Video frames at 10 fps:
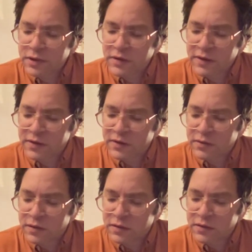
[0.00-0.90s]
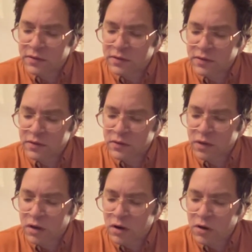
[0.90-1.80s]
like these
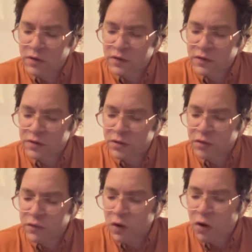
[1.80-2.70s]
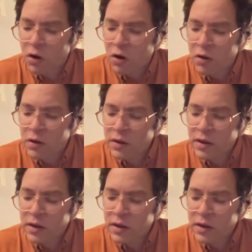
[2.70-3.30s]
artists that are known to all,